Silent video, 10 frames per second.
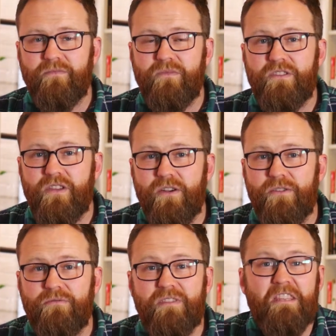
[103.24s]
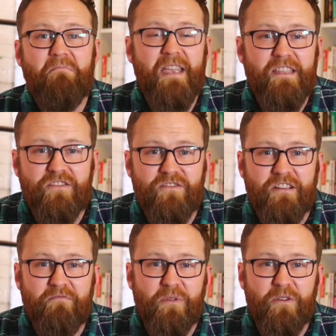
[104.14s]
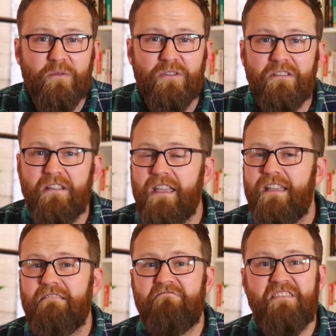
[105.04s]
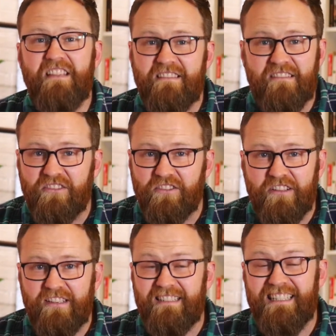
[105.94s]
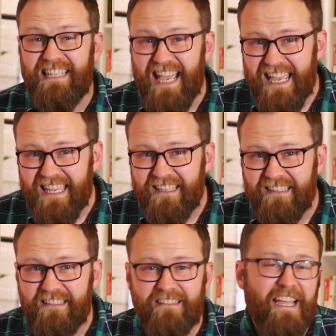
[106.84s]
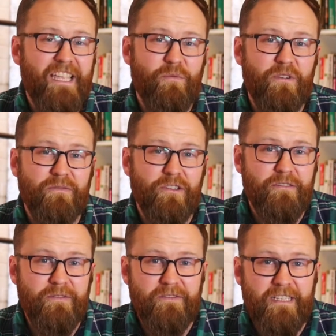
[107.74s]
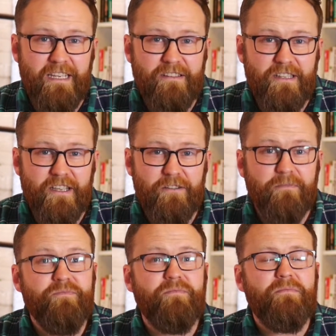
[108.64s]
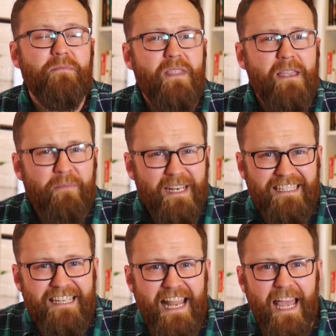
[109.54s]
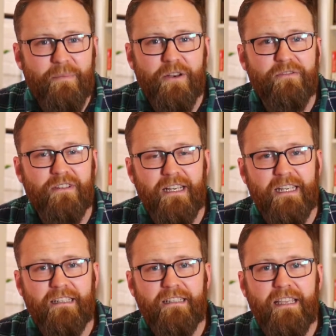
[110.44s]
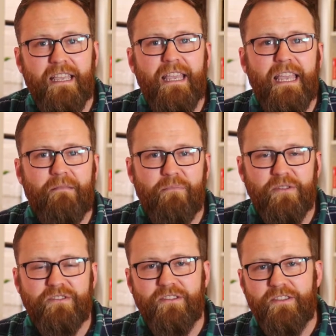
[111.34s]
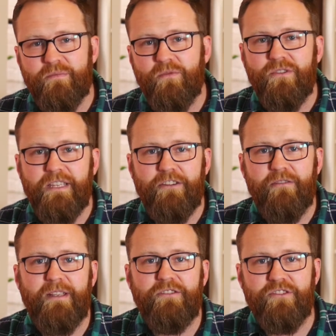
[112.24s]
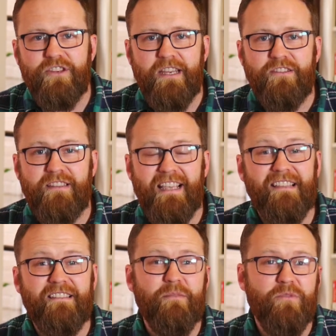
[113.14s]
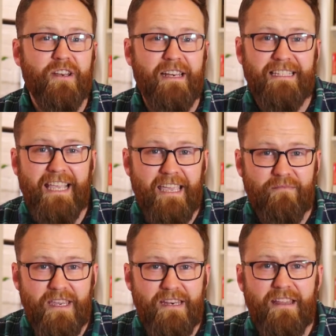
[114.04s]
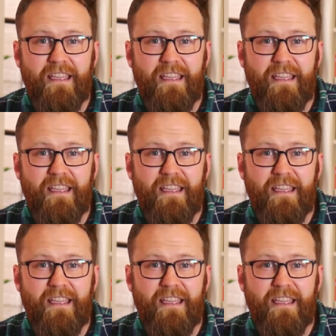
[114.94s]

So the main street of Burwood doesn't look today like it would have looked 50 years ago, but it didn't happen overnight. It built on small incremental changes as communities came in,